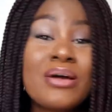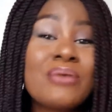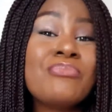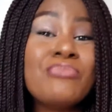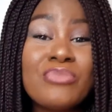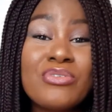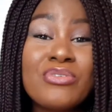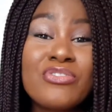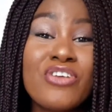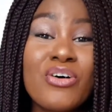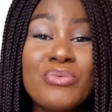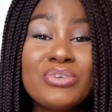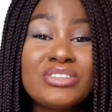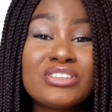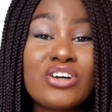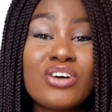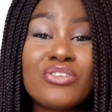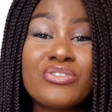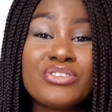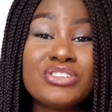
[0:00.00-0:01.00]
Before we
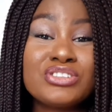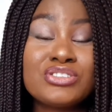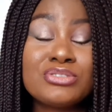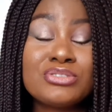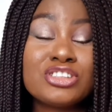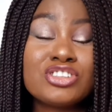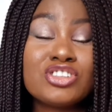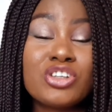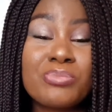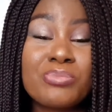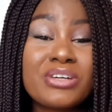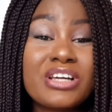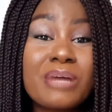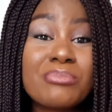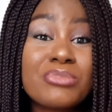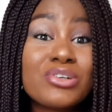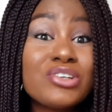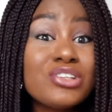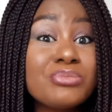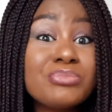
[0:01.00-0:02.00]
delve into the topic, I'm
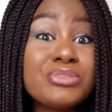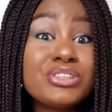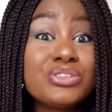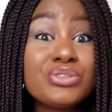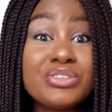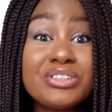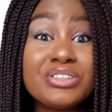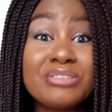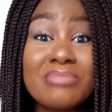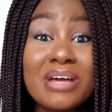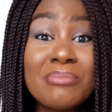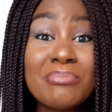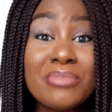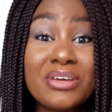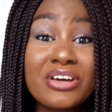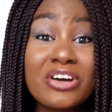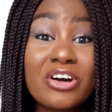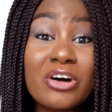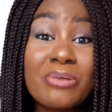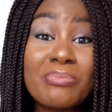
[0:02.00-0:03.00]
going to be doing my
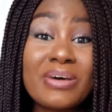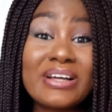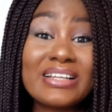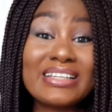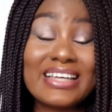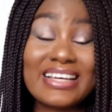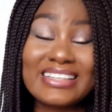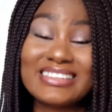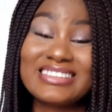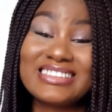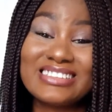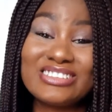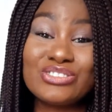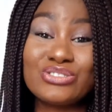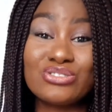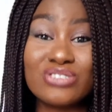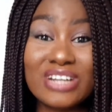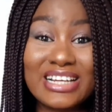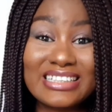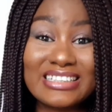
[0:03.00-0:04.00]
makeup and getting
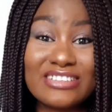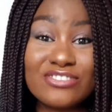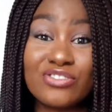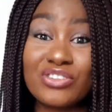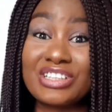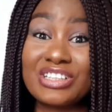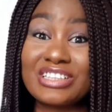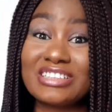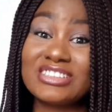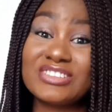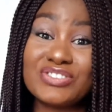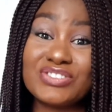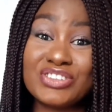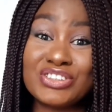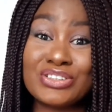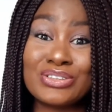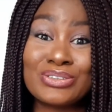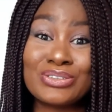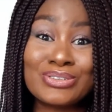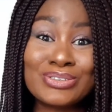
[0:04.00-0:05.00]
ready for this
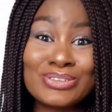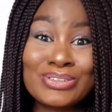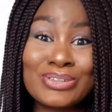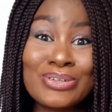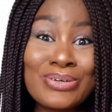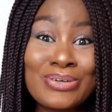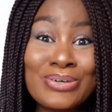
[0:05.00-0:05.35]
video, so